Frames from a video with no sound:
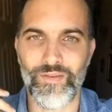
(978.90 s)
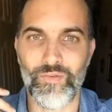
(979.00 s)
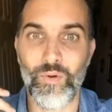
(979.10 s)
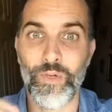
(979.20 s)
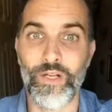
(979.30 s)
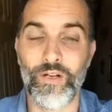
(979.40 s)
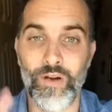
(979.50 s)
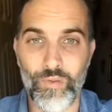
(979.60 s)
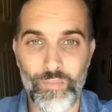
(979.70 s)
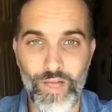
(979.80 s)
what we could
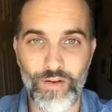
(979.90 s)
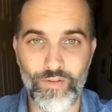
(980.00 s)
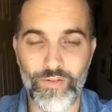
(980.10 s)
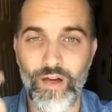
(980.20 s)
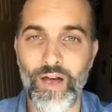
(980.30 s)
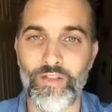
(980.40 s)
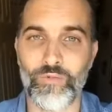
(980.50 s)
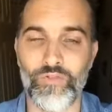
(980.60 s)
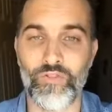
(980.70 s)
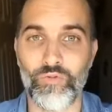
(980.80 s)
call better thoughts,
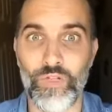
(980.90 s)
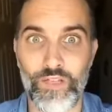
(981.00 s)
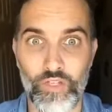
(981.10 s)
which is really the